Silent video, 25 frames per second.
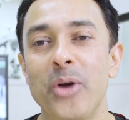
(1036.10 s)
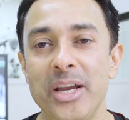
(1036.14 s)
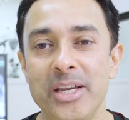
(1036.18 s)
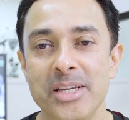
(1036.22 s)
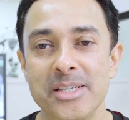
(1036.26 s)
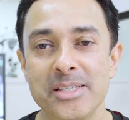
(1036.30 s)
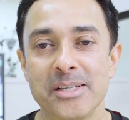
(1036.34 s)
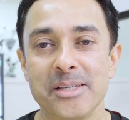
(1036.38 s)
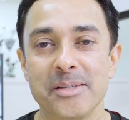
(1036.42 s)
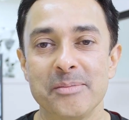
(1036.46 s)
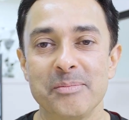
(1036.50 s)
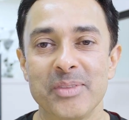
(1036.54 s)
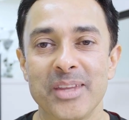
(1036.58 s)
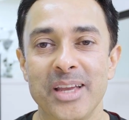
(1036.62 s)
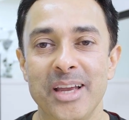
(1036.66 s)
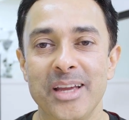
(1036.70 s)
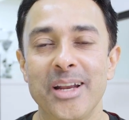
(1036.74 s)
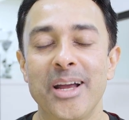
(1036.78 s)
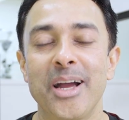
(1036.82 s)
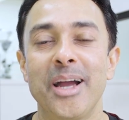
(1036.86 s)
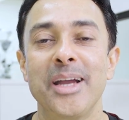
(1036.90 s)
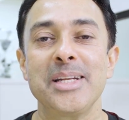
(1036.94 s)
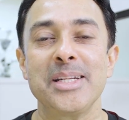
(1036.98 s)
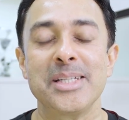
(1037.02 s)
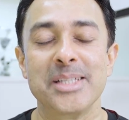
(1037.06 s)
wiser,
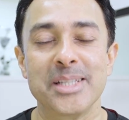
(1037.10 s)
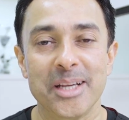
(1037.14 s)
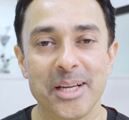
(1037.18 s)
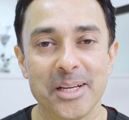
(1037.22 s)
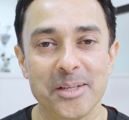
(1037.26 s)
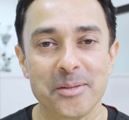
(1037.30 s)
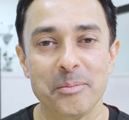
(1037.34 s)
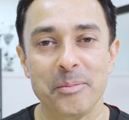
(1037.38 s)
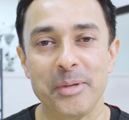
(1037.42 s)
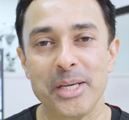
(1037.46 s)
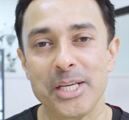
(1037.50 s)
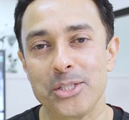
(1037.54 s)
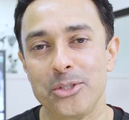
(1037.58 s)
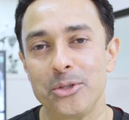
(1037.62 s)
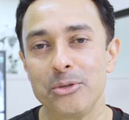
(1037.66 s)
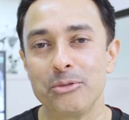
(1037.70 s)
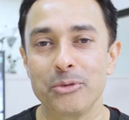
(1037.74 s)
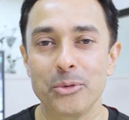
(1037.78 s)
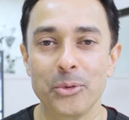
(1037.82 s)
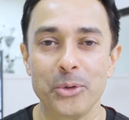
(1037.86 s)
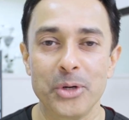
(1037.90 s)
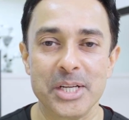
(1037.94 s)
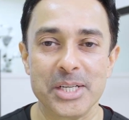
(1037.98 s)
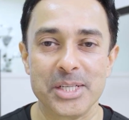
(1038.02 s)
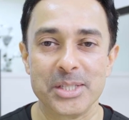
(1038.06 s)
and hindsight makes you
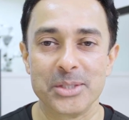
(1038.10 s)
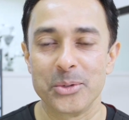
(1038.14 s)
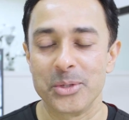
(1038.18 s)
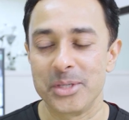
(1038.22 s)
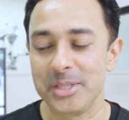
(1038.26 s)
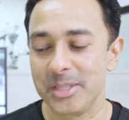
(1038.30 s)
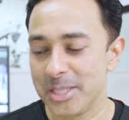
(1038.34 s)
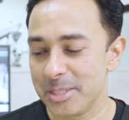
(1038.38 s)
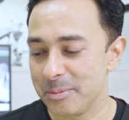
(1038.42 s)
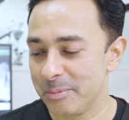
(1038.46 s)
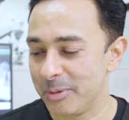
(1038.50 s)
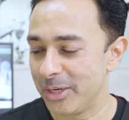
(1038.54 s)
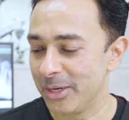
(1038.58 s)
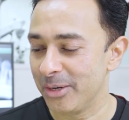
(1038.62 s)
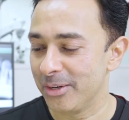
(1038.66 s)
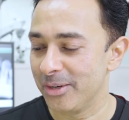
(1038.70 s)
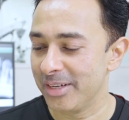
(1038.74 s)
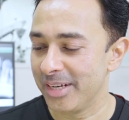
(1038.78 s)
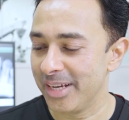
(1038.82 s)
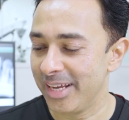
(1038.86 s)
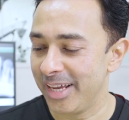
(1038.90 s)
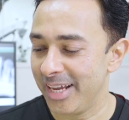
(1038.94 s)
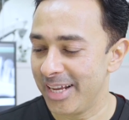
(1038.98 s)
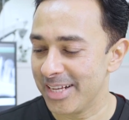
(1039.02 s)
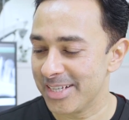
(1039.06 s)
foolish. So in this
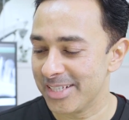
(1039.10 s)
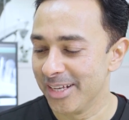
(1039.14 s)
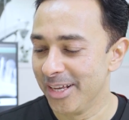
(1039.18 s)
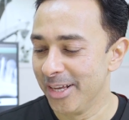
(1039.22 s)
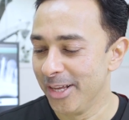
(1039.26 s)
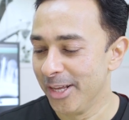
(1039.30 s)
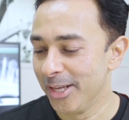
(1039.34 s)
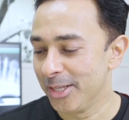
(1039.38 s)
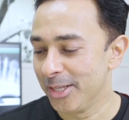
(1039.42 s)
particular case,